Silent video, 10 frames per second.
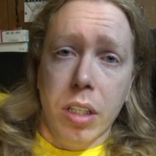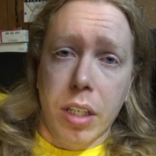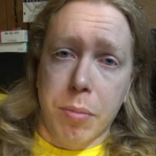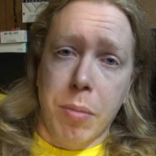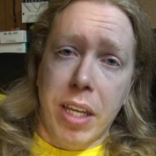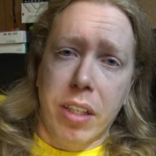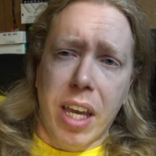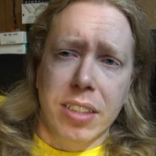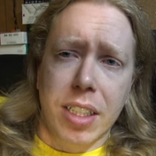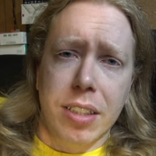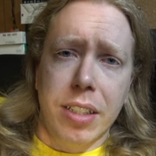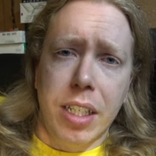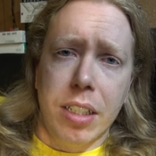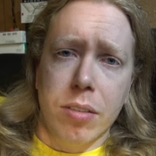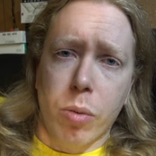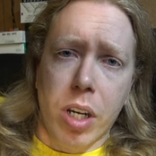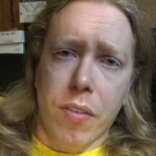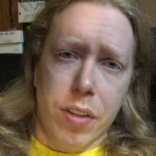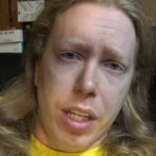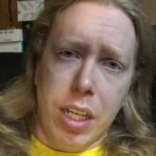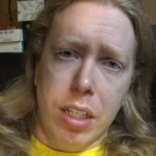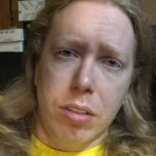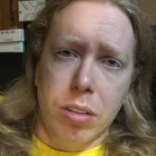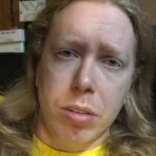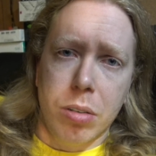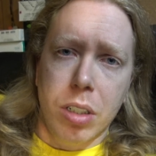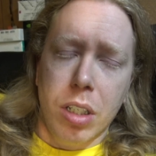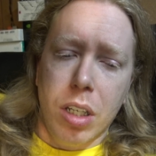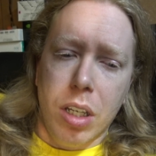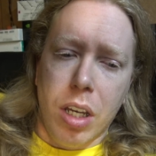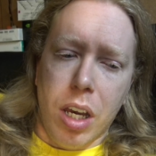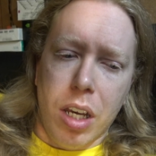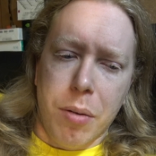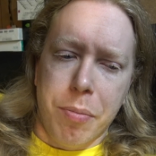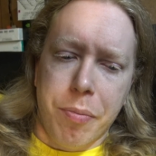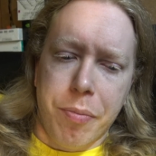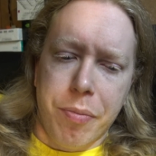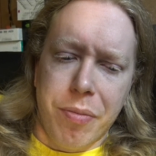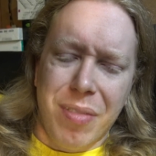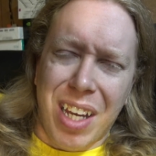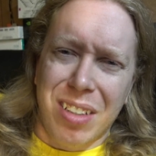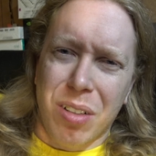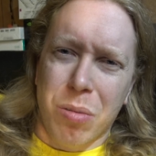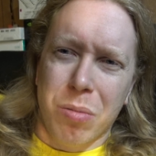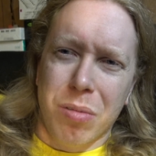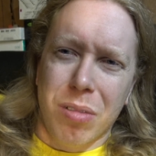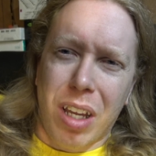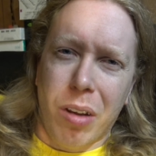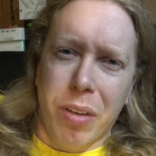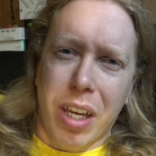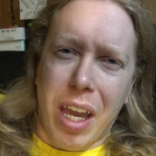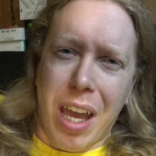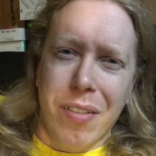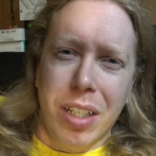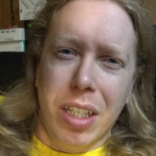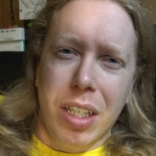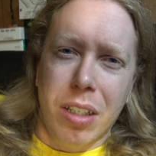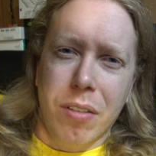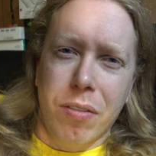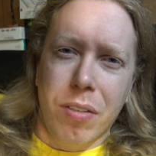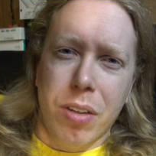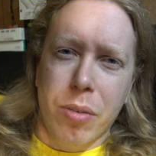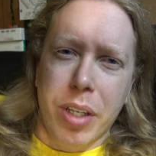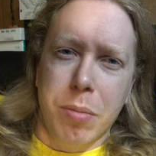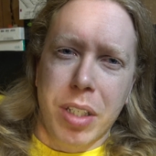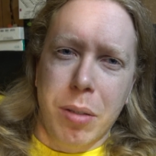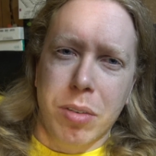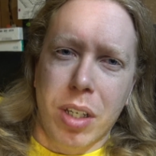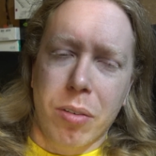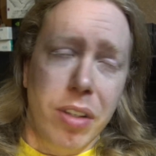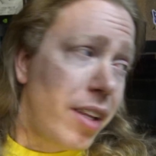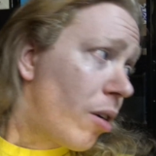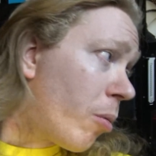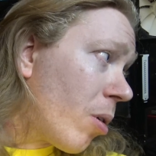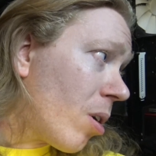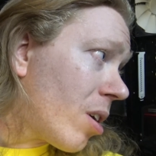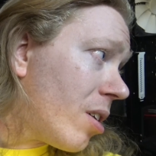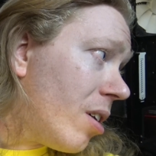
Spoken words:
mainly SSDs wherever they need to. I don't think I have any of the 3M tape, so I don't think that'll work.